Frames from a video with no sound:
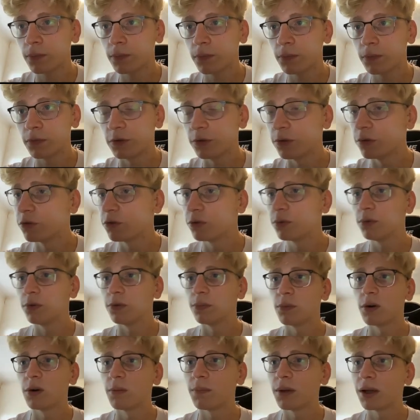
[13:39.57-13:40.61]
You can choose
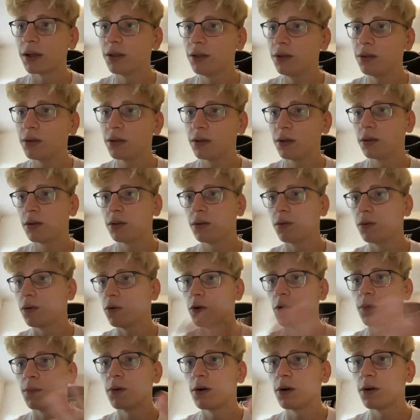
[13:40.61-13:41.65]
more money or
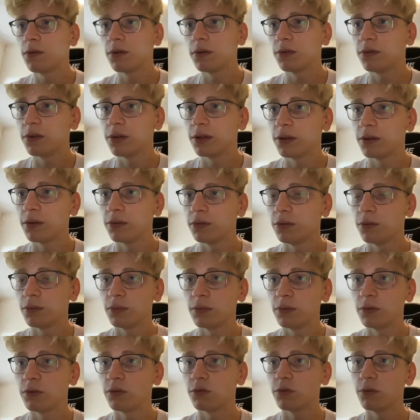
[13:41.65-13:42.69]
more fulfill. You
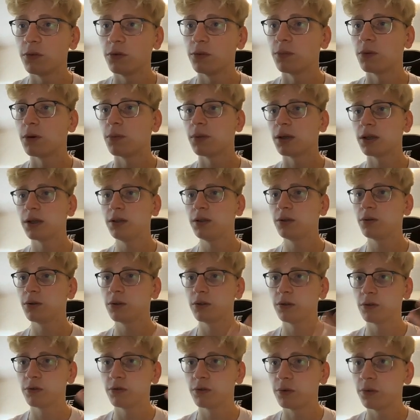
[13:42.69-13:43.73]
can choose more money, or you
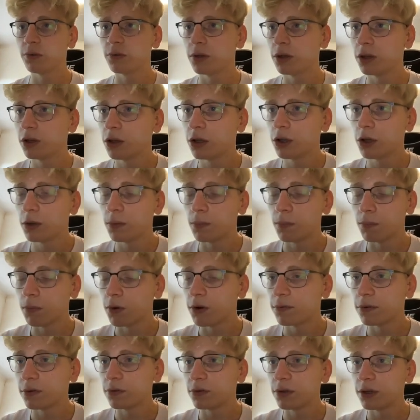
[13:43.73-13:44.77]
can choose a more
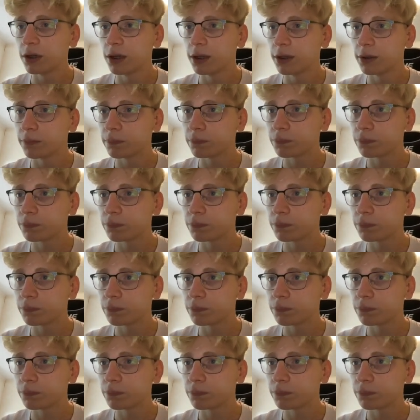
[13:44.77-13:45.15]
fulfilling